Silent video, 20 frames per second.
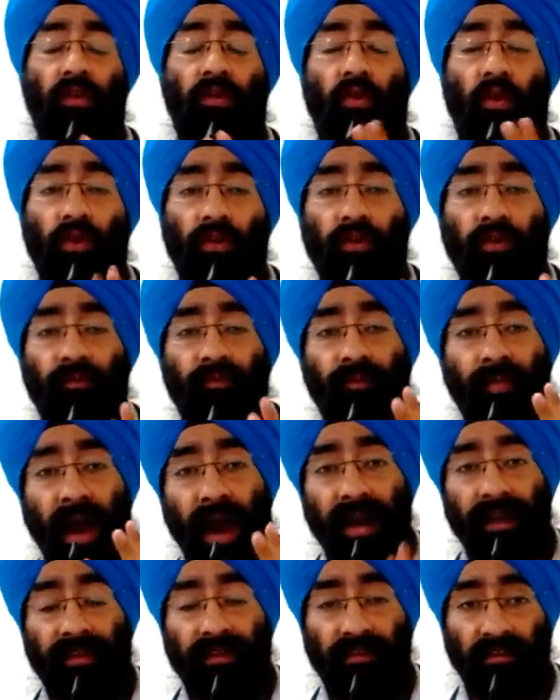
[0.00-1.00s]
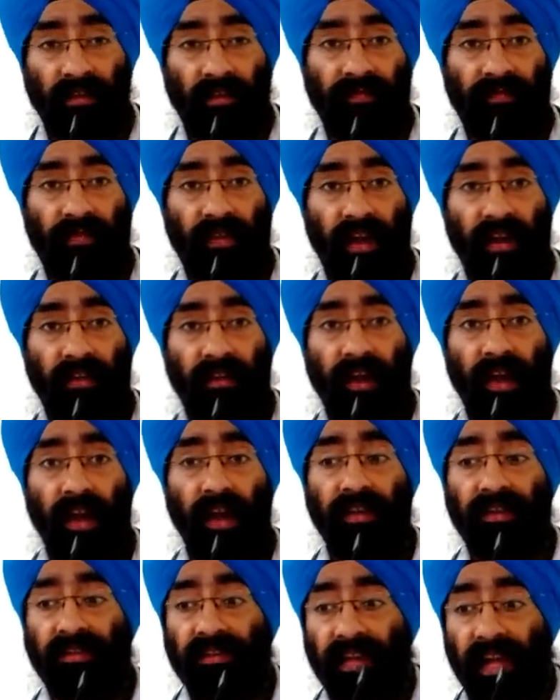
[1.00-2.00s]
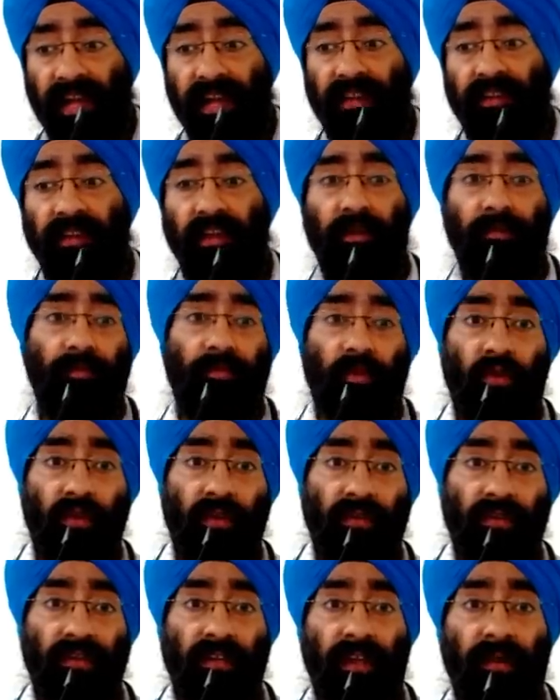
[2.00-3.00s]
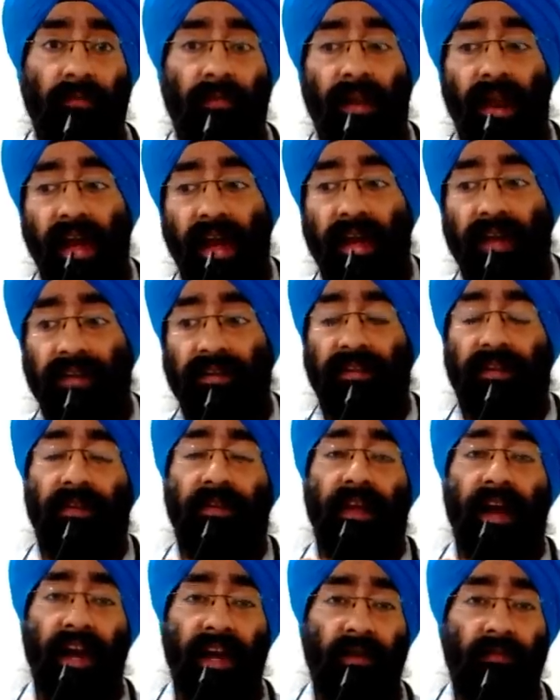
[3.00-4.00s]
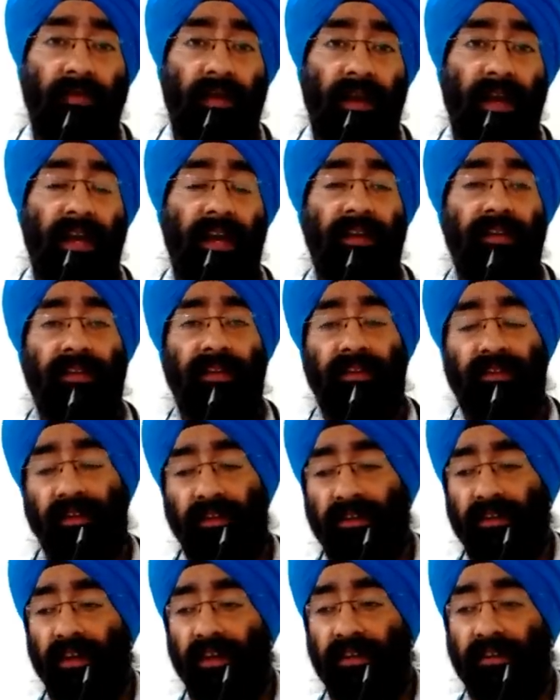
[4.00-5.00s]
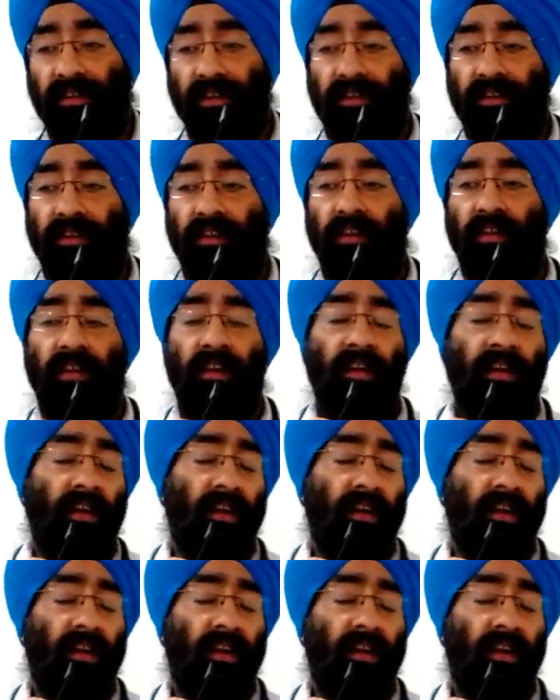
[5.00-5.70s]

lot of bad stuff and are selling their products and plans and diet plans etc etc